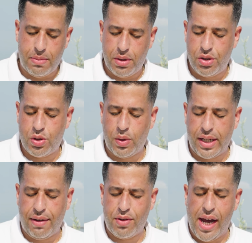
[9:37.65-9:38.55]
similar to
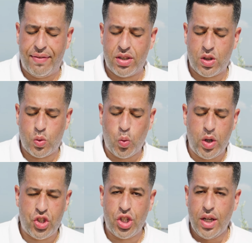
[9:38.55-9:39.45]
like if you have to
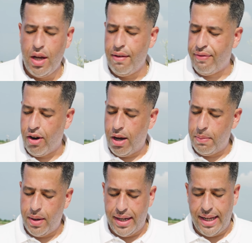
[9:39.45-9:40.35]
switch
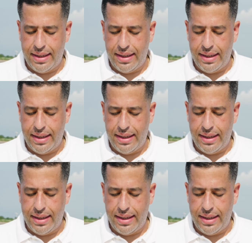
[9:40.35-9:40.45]
from an